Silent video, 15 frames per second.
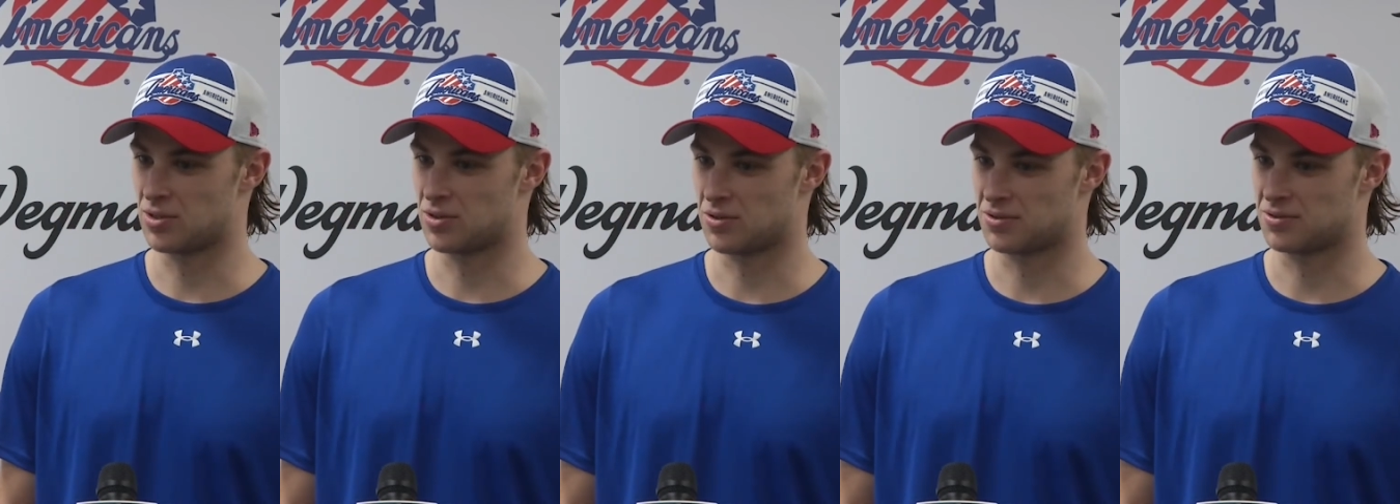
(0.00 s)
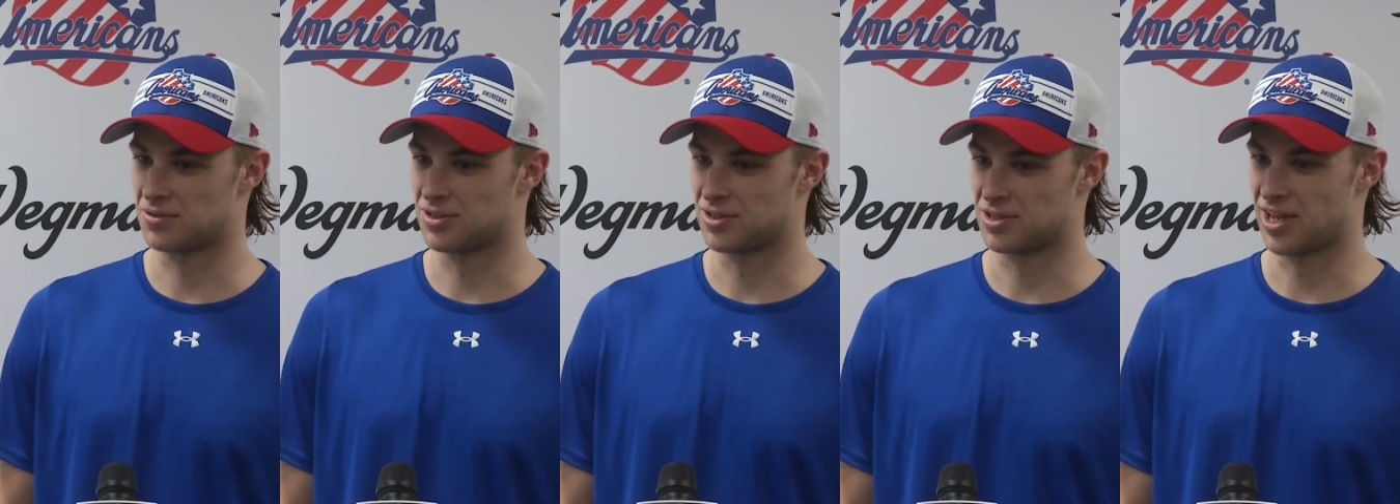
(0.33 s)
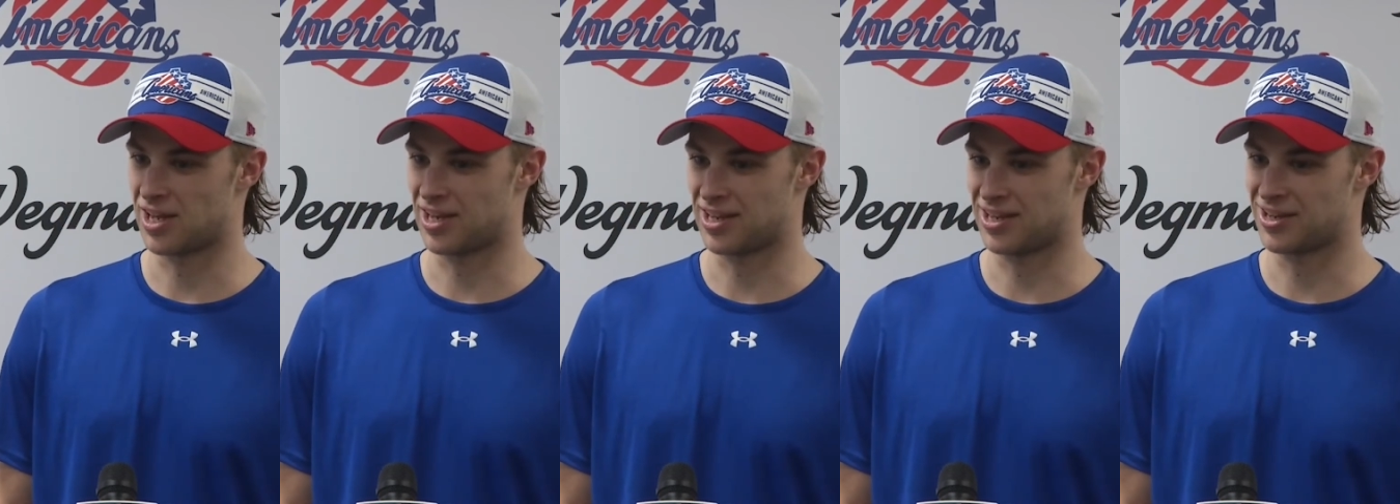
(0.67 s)
so just
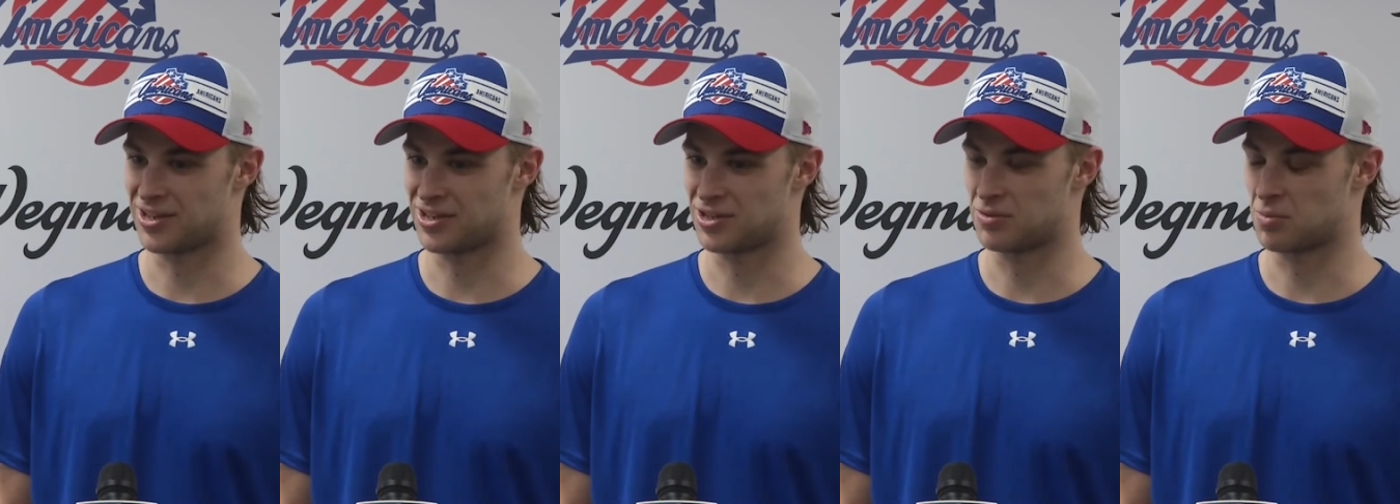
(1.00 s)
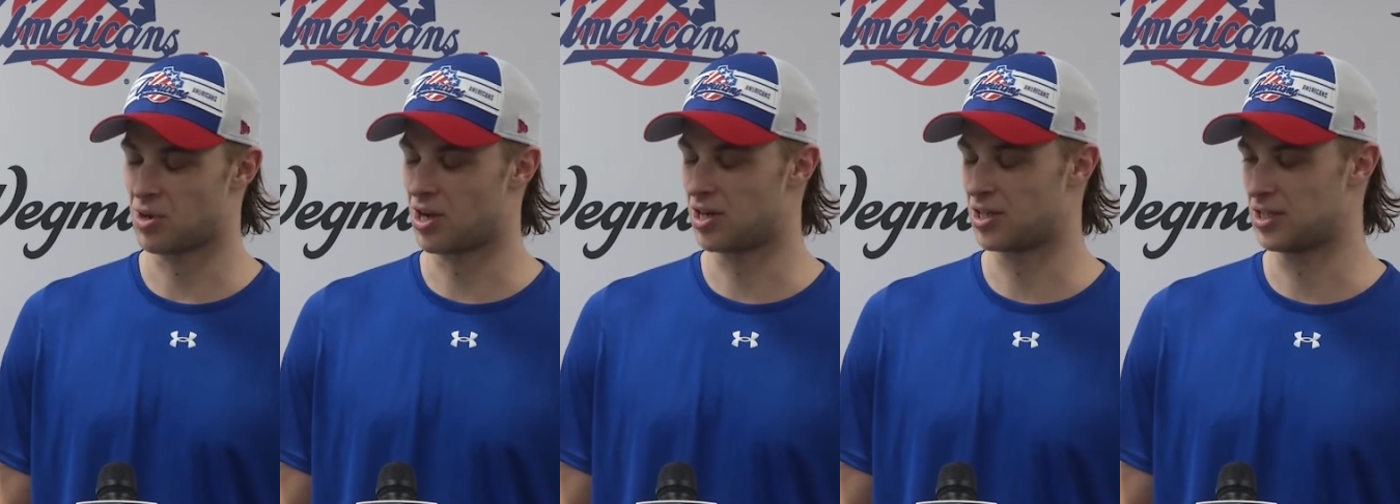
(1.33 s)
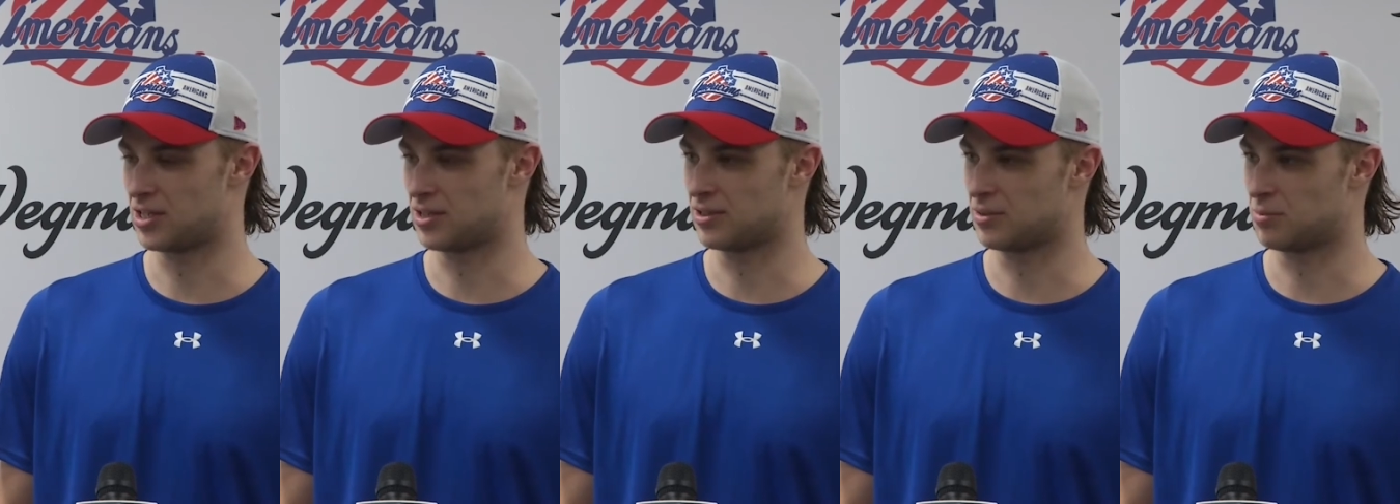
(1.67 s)
taking care of your
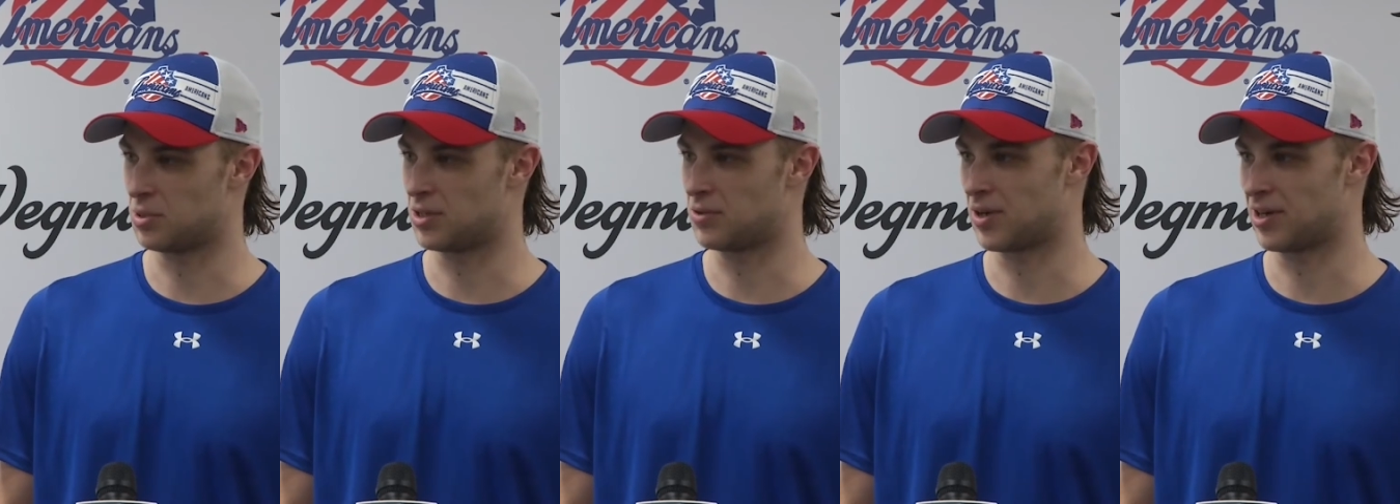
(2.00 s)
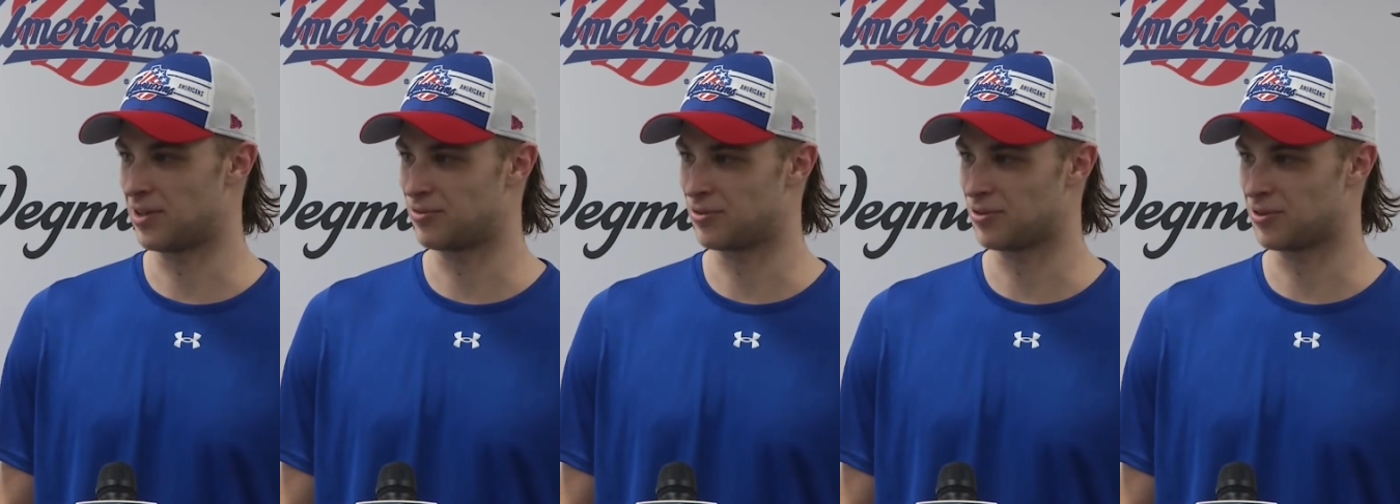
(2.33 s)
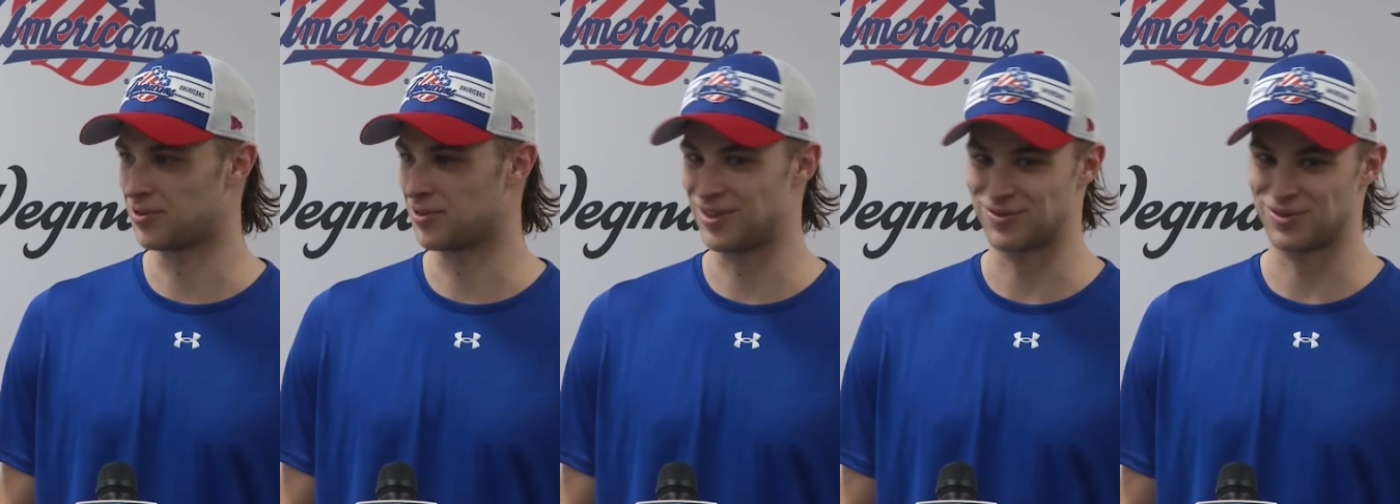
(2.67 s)
body and being ready
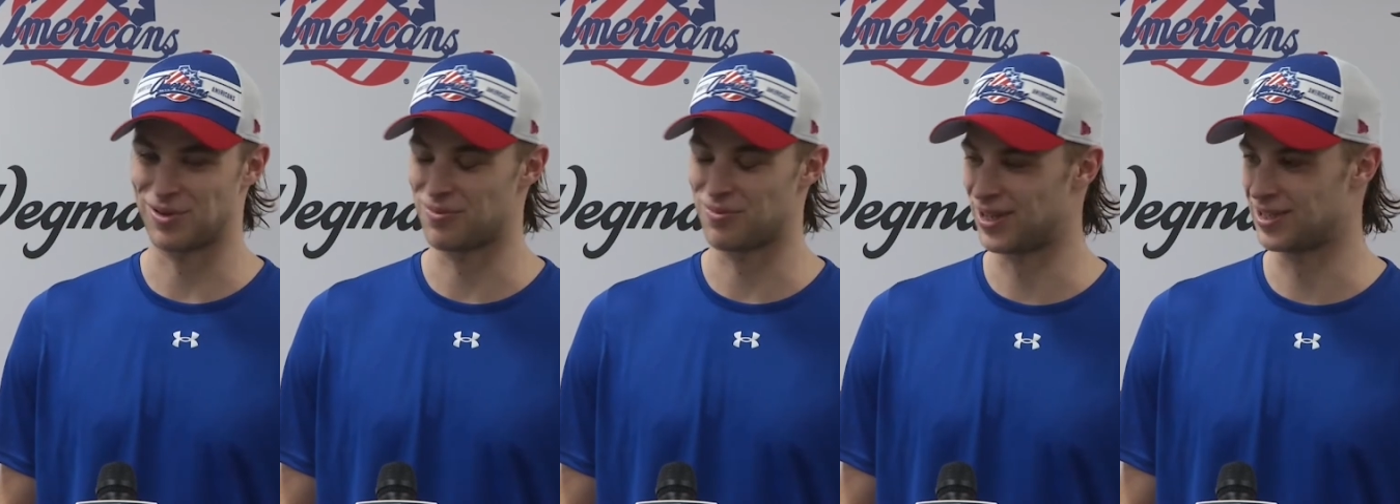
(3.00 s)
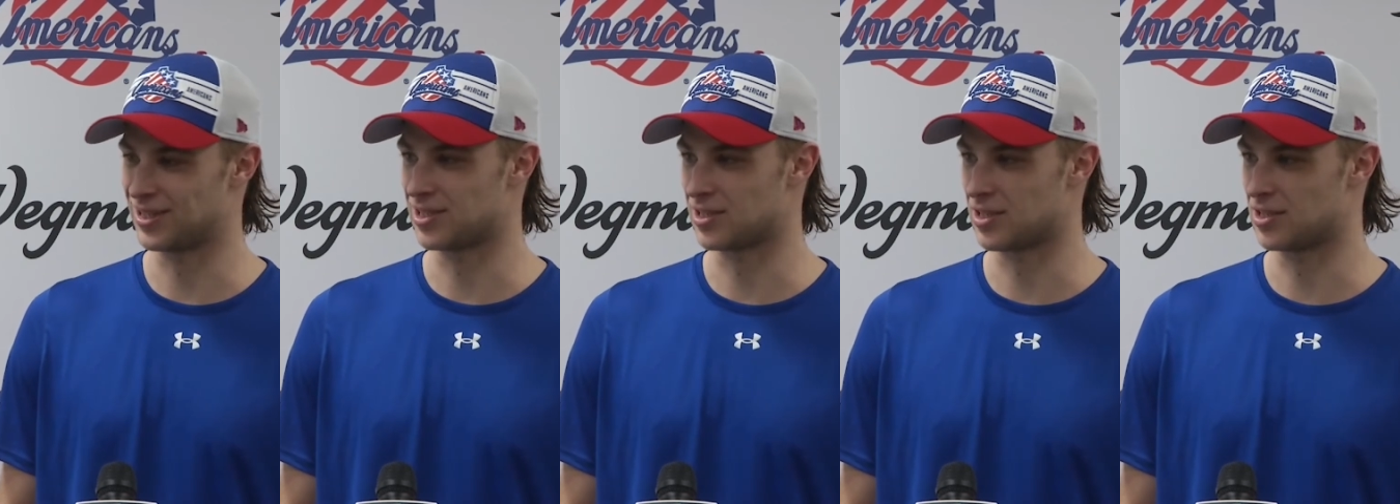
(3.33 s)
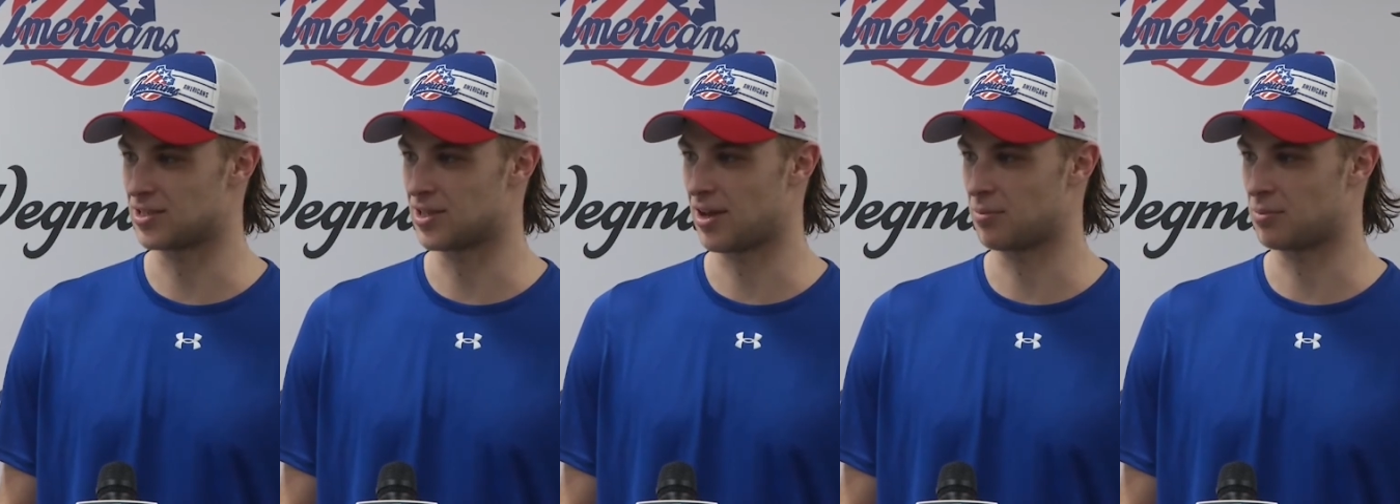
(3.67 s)
for if something like this
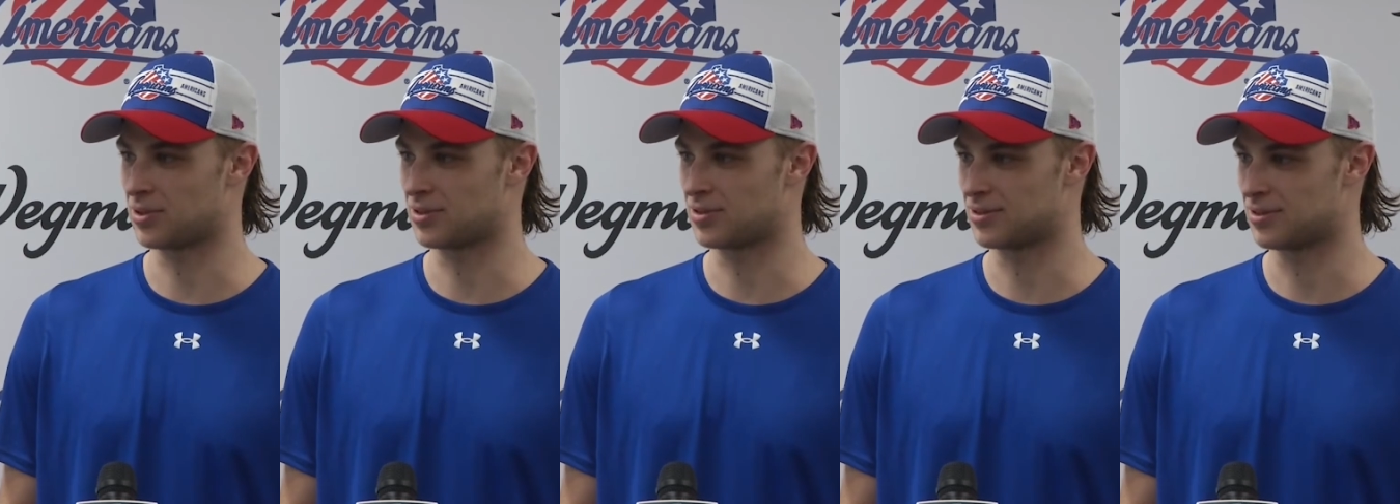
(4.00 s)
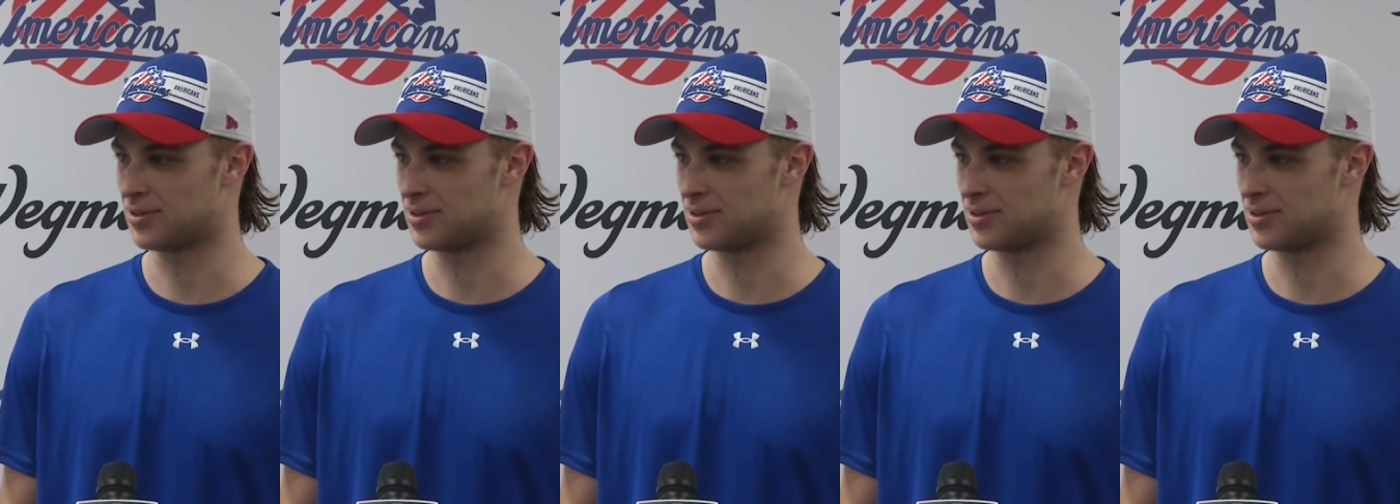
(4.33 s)
does happen.